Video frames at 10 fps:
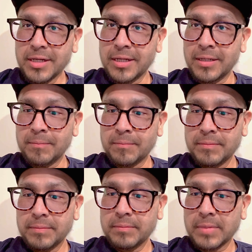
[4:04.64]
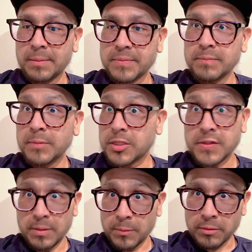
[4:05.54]
I'm much
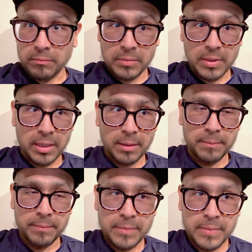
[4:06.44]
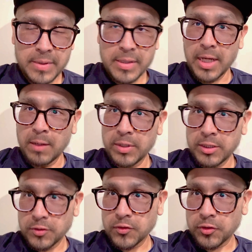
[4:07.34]
slimmer. I went
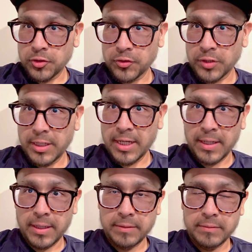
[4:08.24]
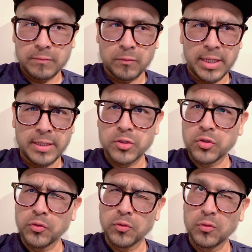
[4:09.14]
into surgery at weighing
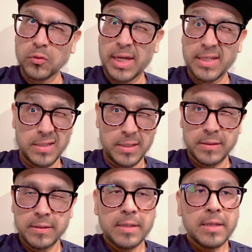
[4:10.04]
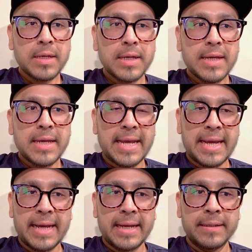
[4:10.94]
218,
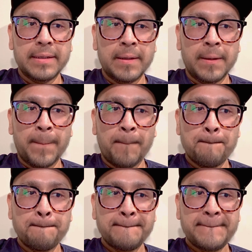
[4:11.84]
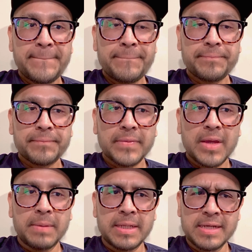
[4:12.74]
and
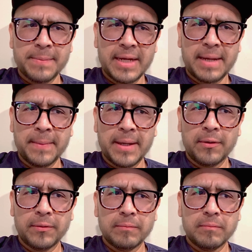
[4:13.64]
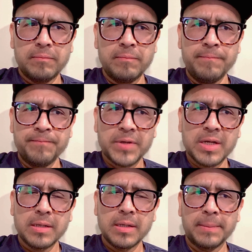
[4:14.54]
by the time I came out,
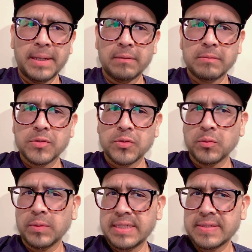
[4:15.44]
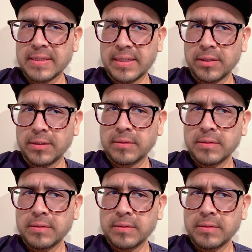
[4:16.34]
about 2 weeks later,